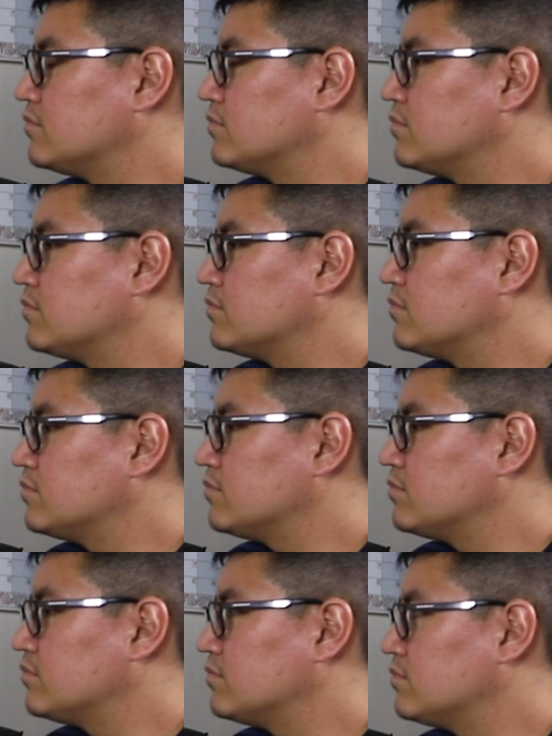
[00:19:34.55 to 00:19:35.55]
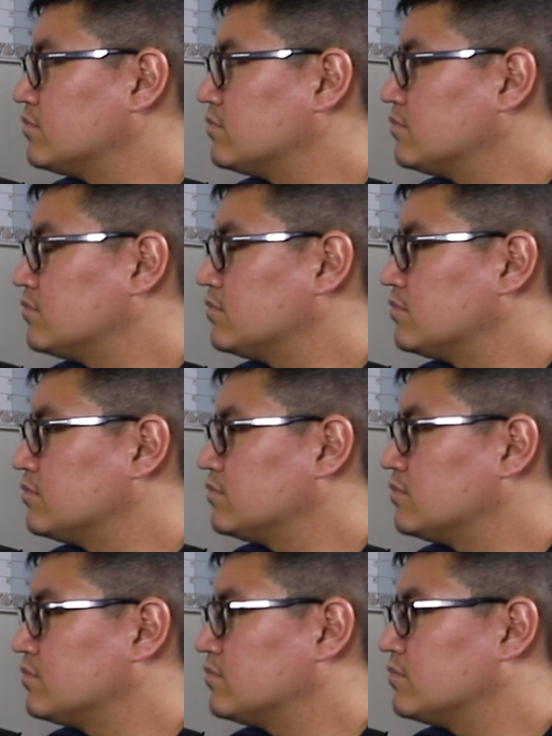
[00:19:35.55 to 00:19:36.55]

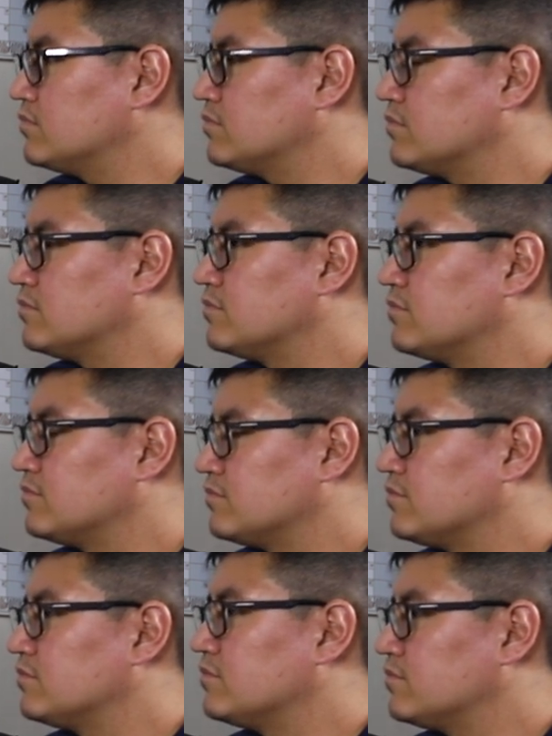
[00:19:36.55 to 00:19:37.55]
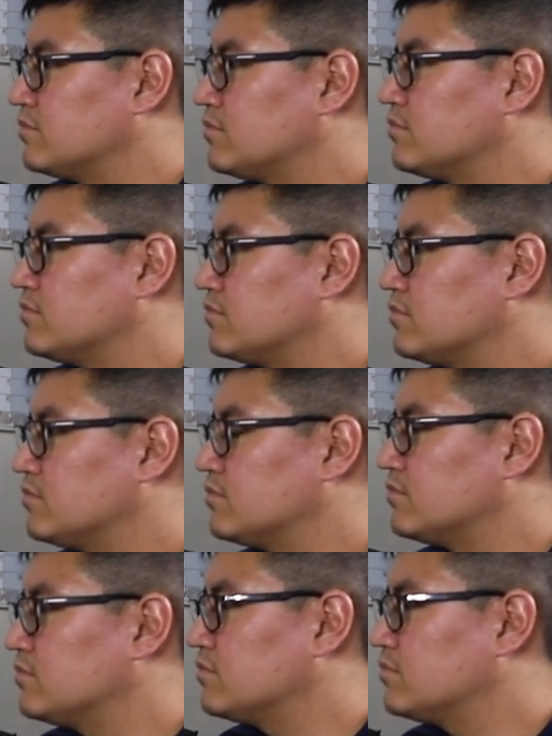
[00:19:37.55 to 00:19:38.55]

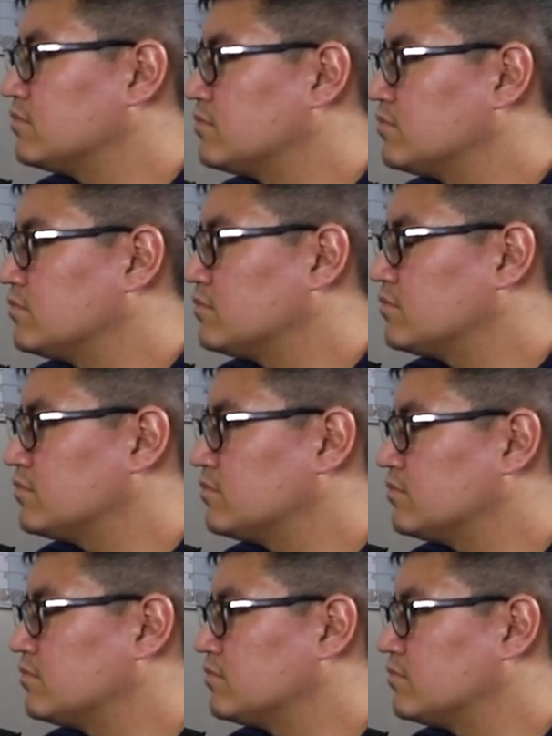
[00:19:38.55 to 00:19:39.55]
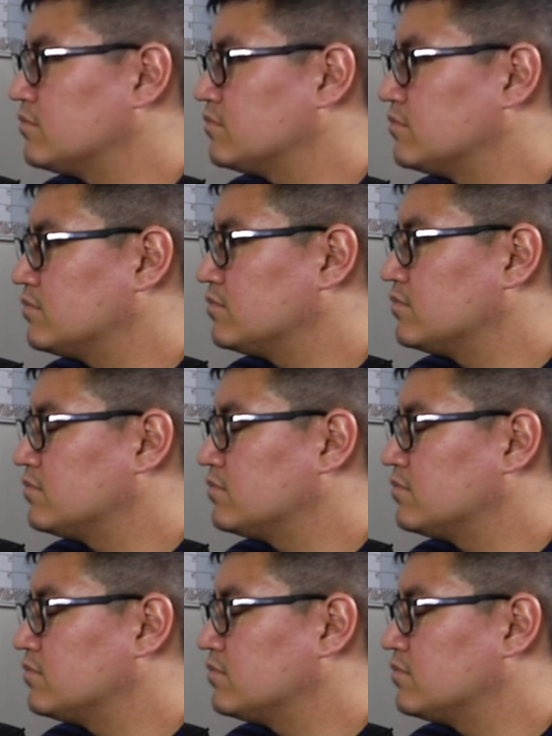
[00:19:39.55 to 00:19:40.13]
This person isn't speaking.